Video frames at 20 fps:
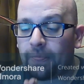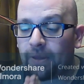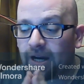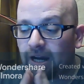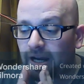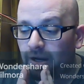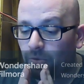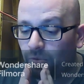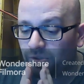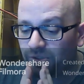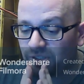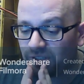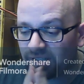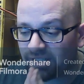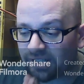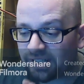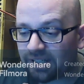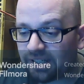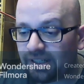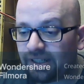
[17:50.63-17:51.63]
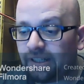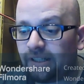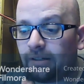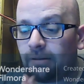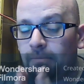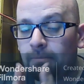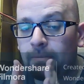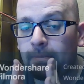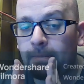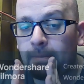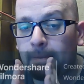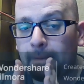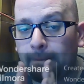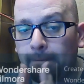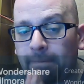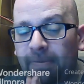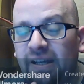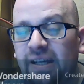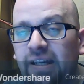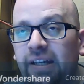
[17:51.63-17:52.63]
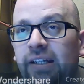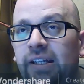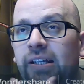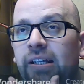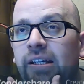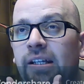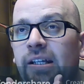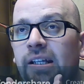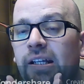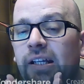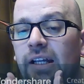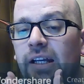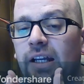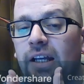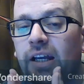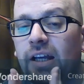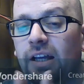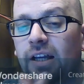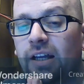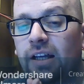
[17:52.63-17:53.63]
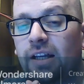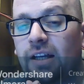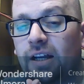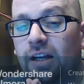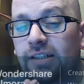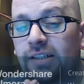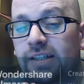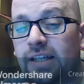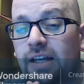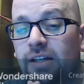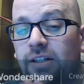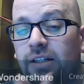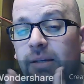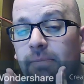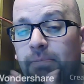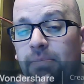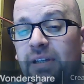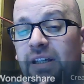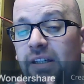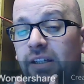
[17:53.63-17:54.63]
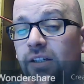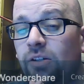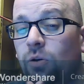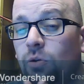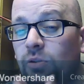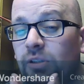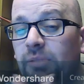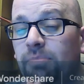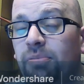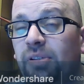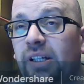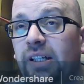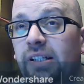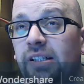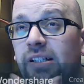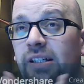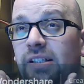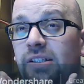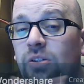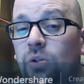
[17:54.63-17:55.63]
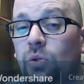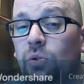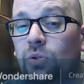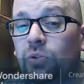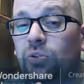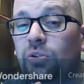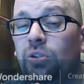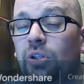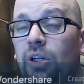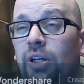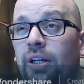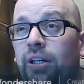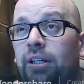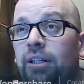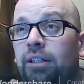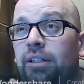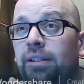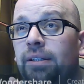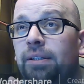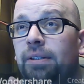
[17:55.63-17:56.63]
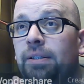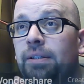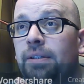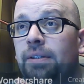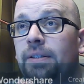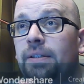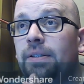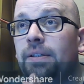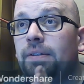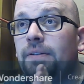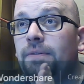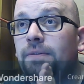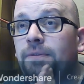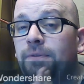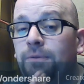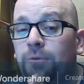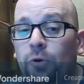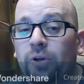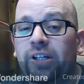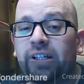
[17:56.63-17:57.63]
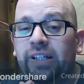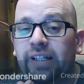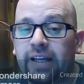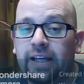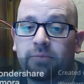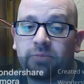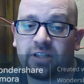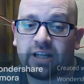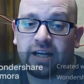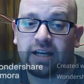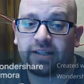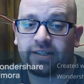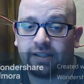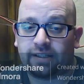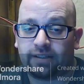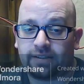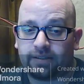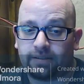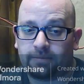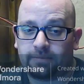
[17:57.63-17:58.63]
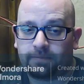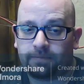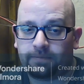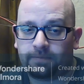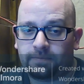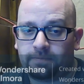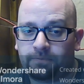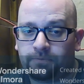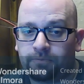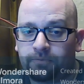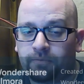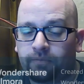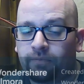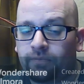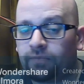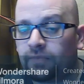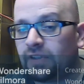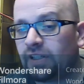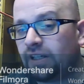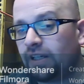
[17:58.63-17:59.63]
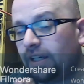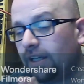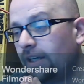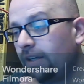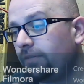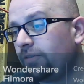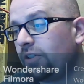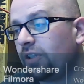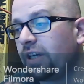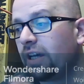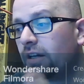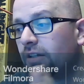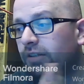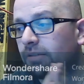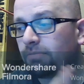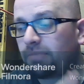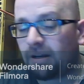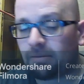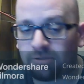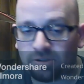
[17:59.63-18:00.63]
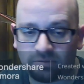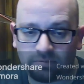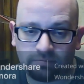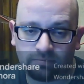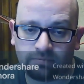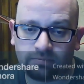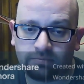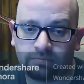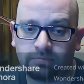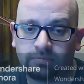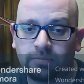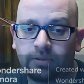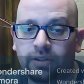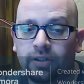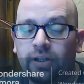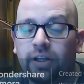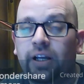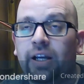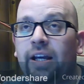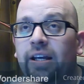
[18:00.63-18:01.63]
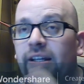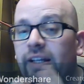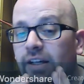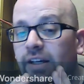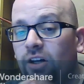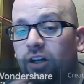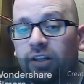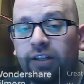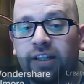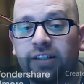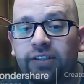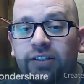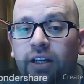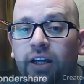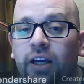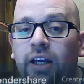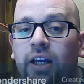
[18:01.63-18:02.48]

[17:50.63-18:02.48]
I was listening. PD on Saturday. PD only played in a total 40 games last season. If you count the bubble and then all this,